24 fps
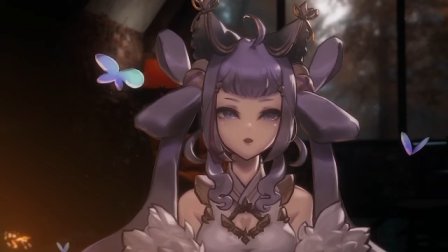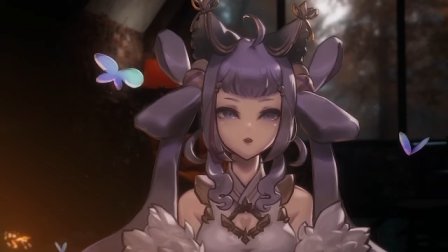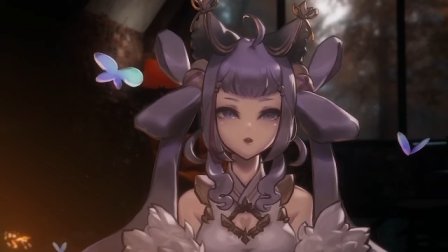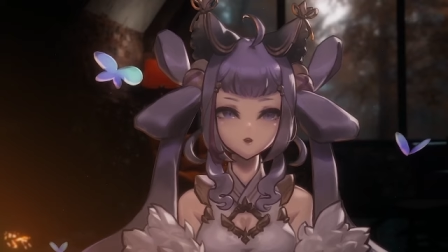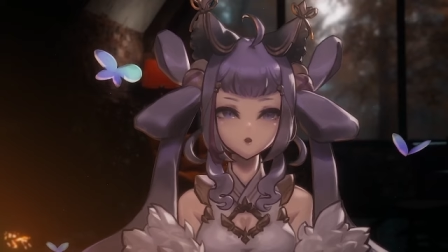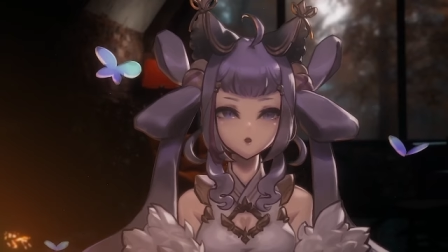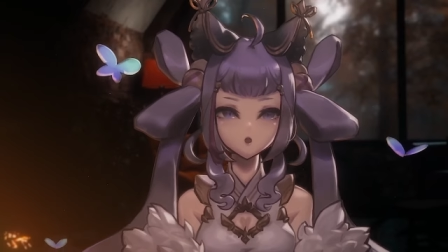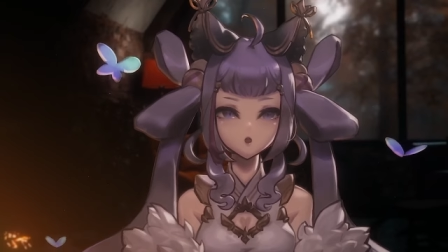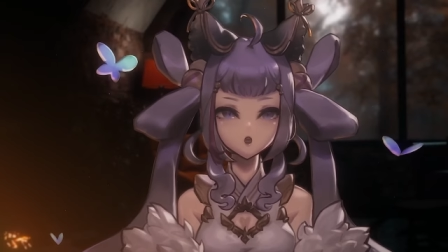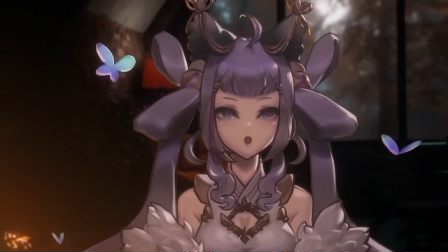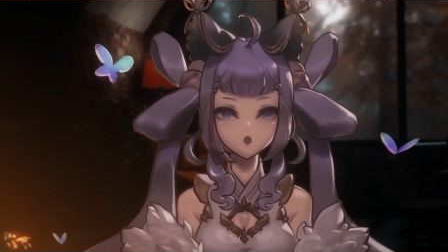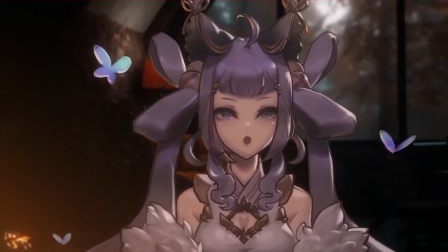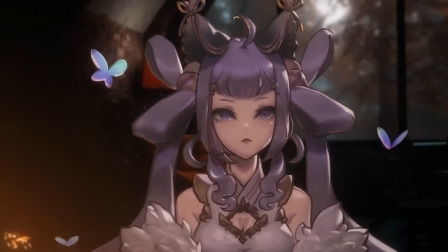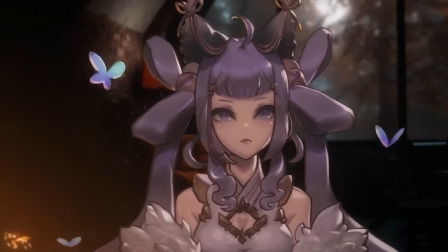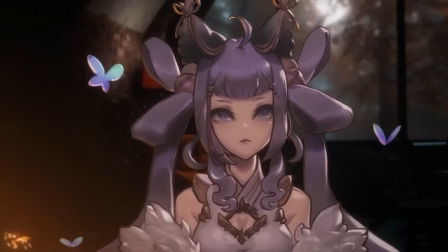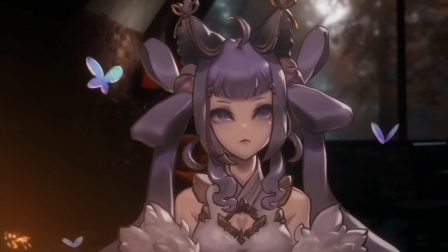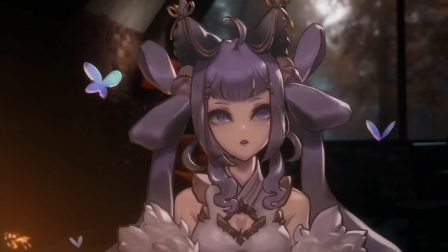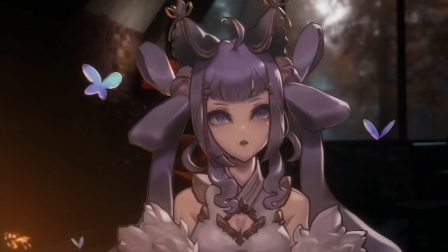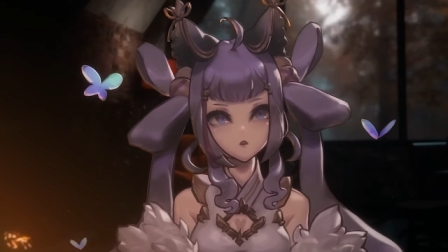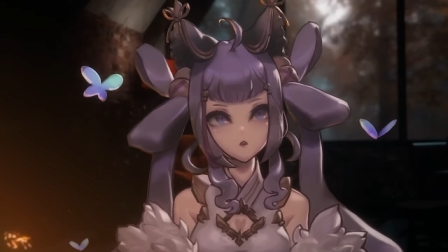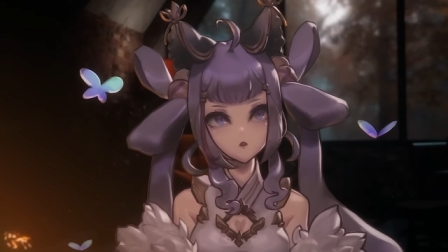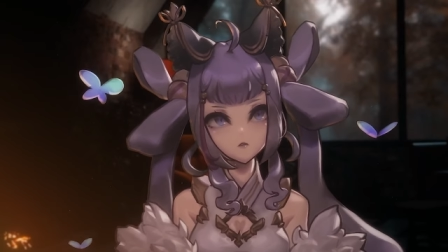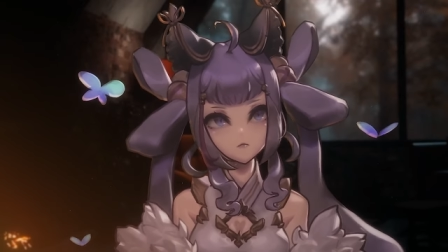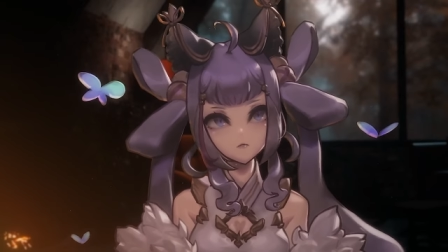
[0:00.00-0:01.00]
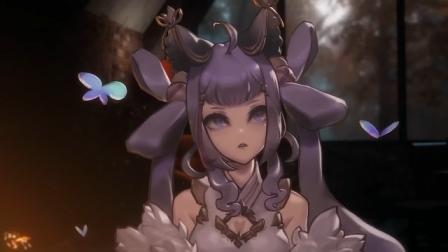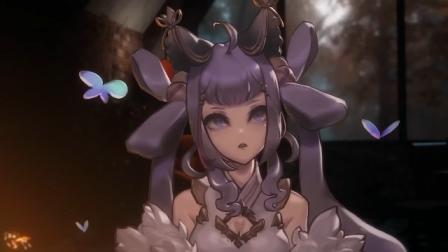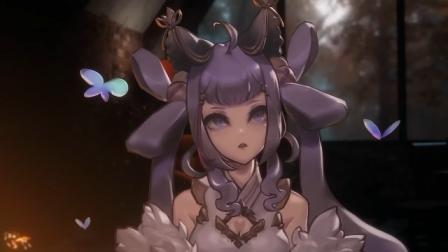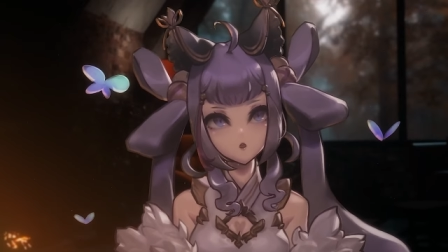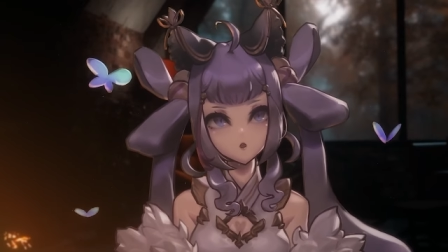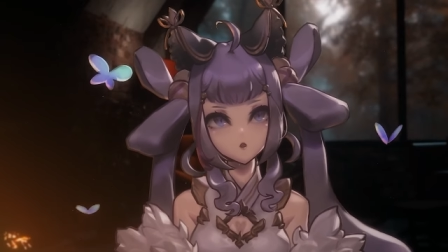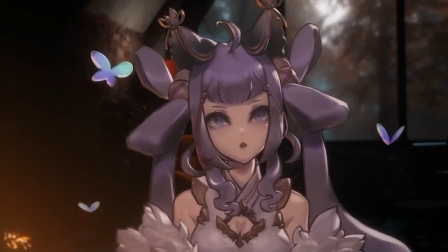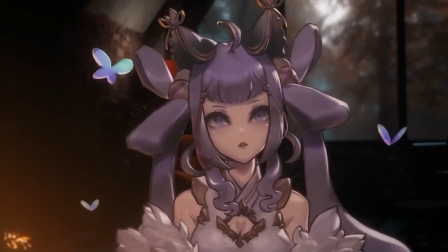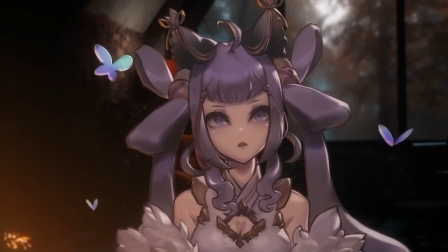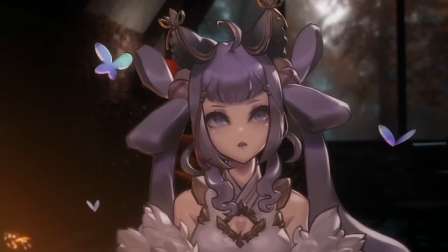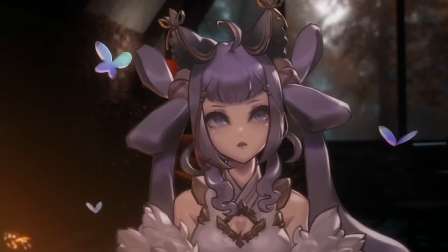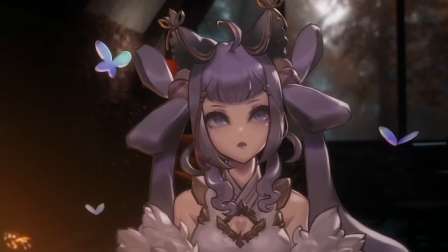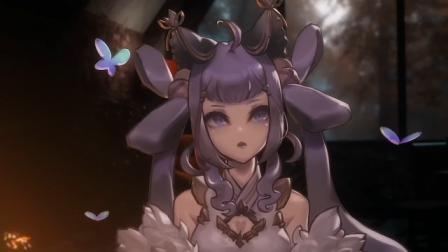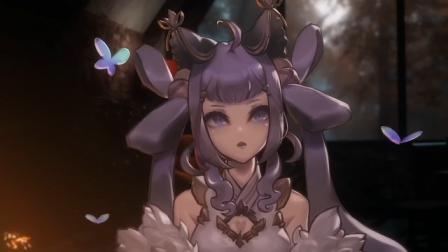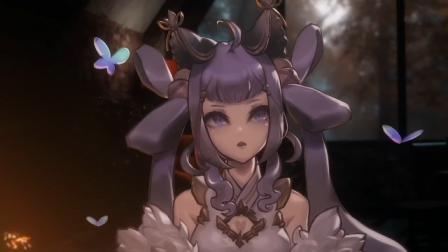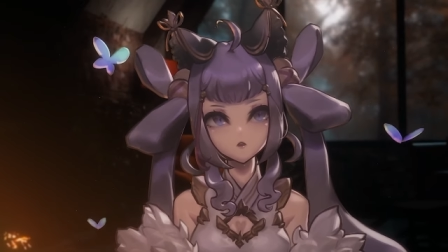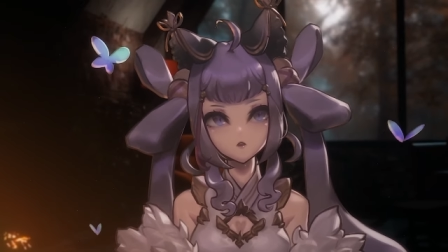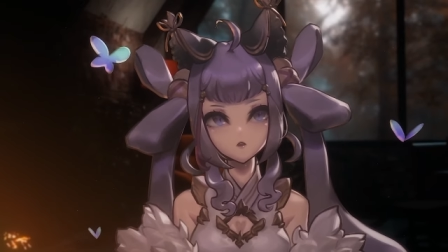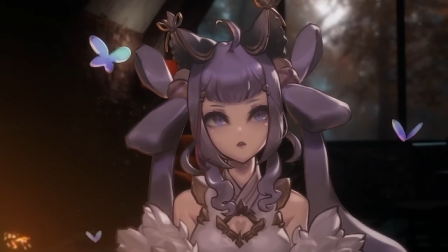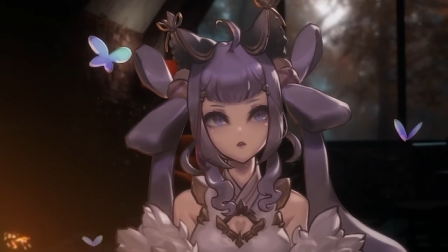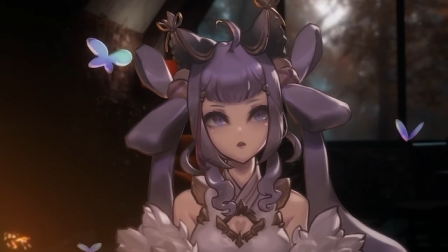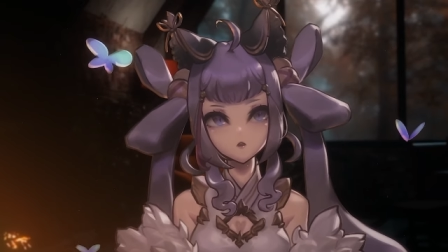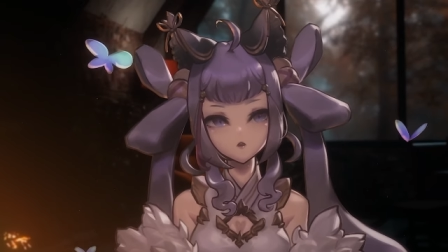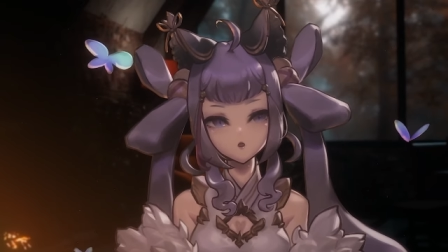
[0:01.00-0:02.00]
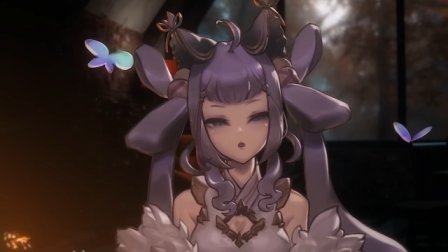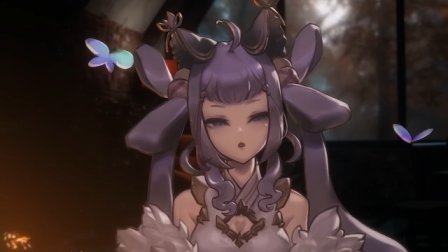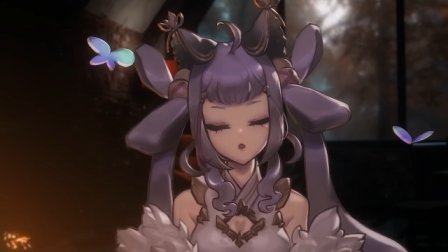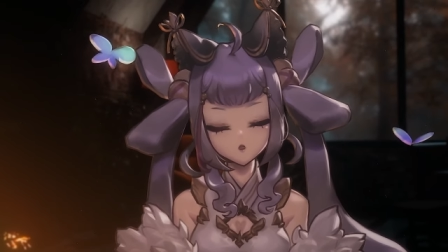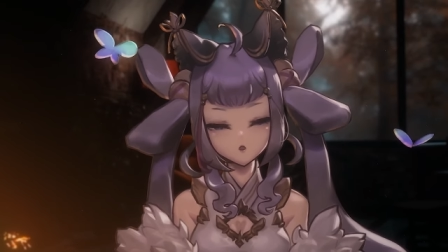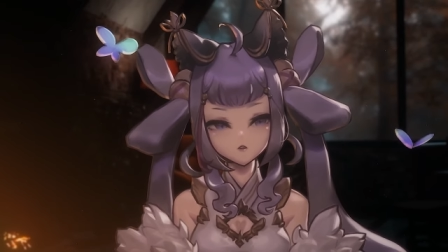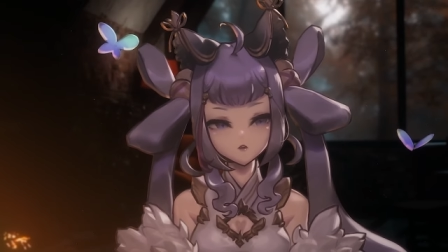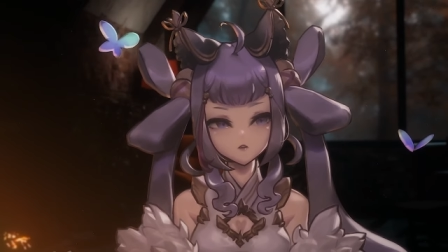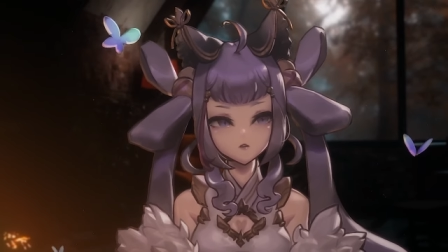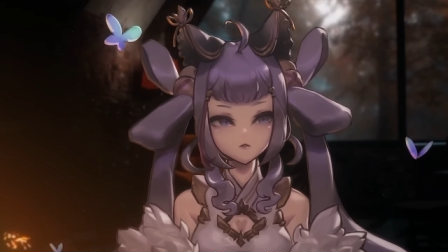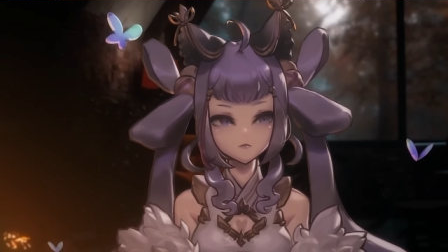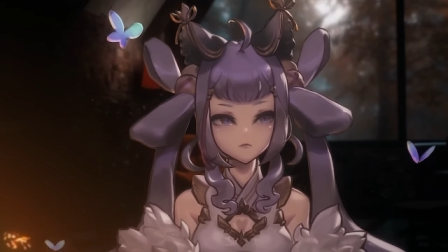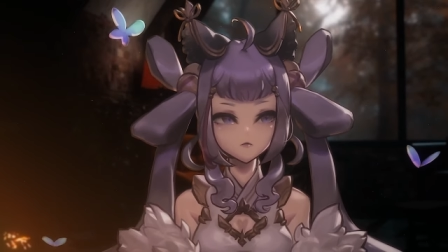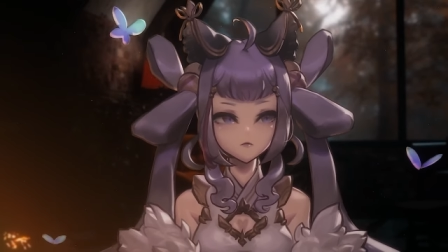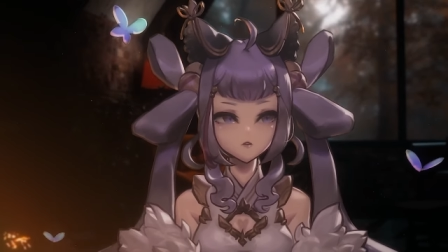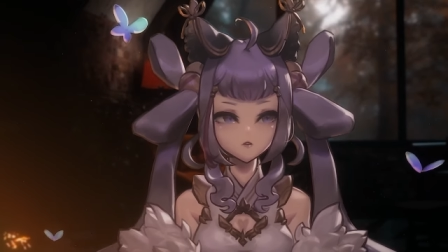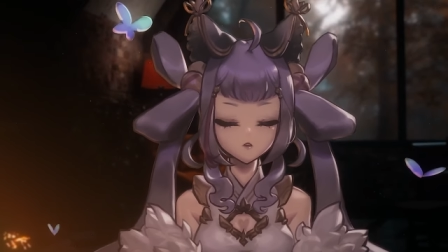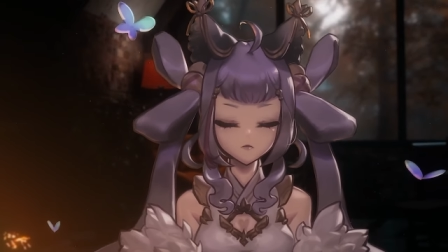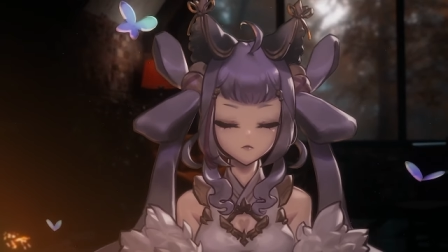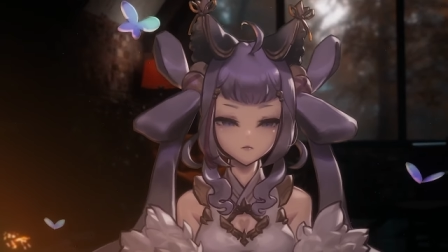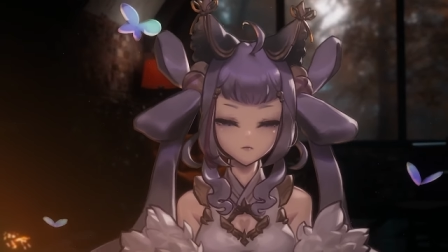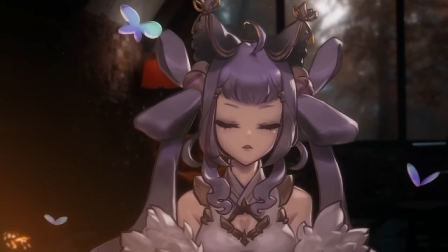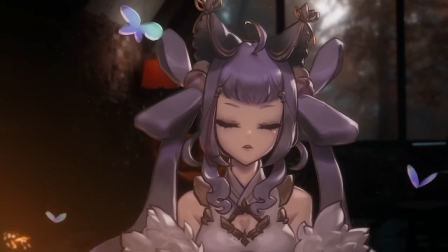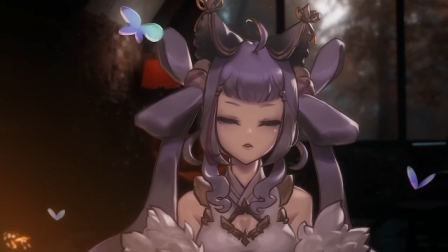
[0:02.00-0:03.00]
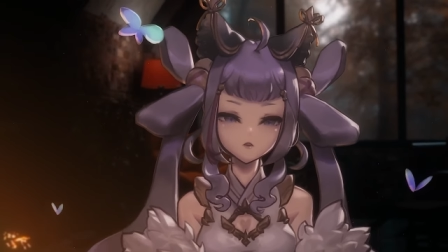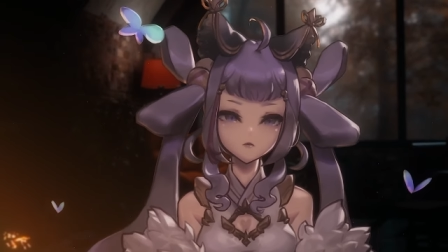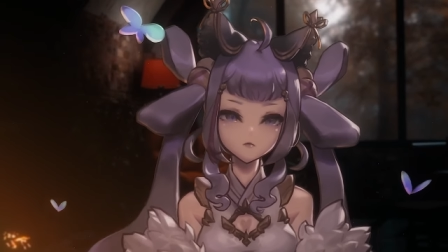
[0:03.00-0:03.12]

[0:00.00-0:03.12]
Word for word: how would you feel if it was someone you